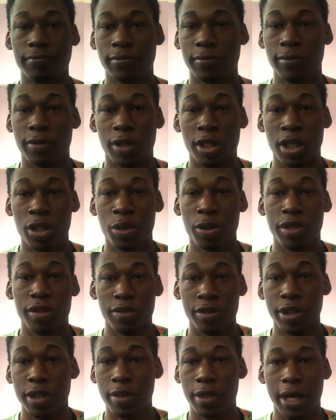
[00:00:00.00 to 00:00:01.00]
for a quick
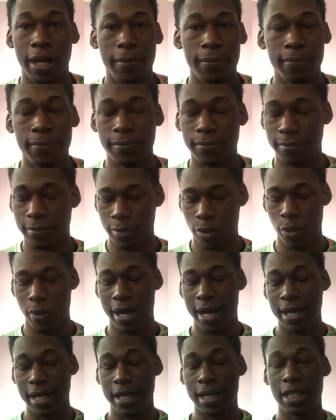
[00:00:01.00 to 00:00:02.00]
recap, so
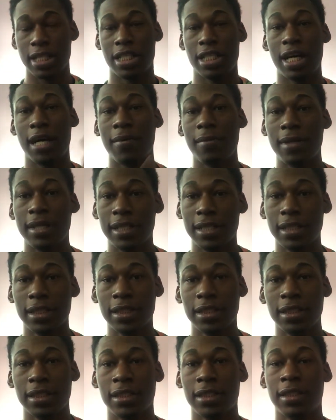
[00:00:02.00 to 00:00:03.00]
I added a job letter.
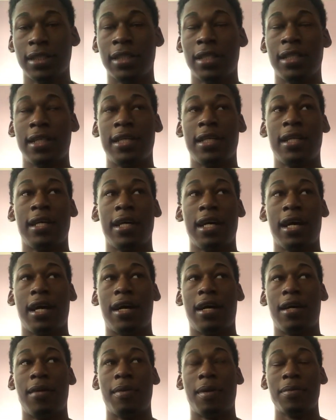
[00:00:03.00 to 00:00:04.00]

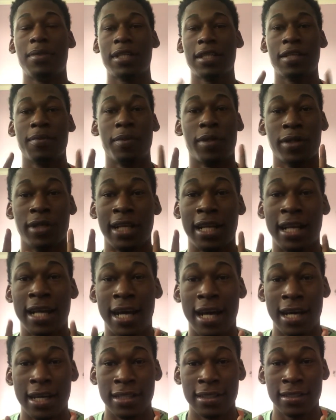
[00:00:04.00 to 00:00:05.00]
I'm talking about the
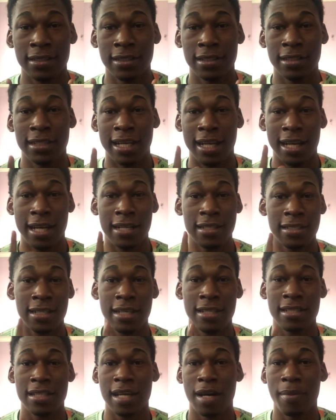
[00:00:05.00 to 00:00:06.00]

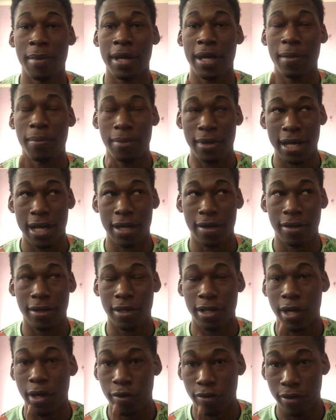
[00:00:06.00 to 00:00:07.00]
last time I applied or
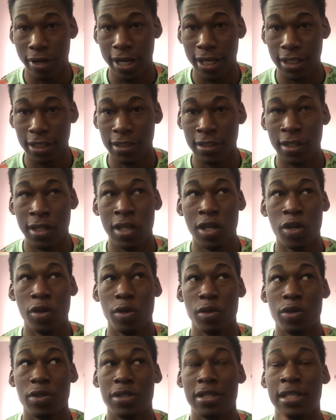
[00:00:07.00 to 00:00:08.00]
now, right?
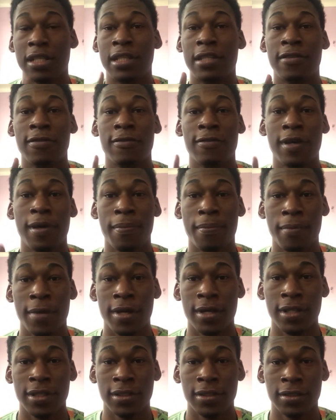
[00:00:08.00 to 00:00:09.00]
Which was in
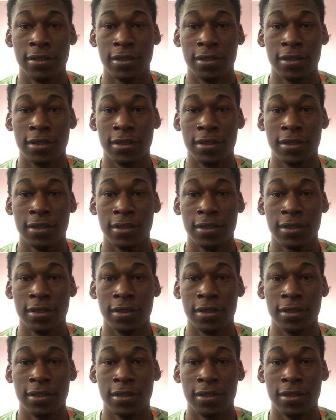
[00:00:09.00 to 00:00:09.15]
November.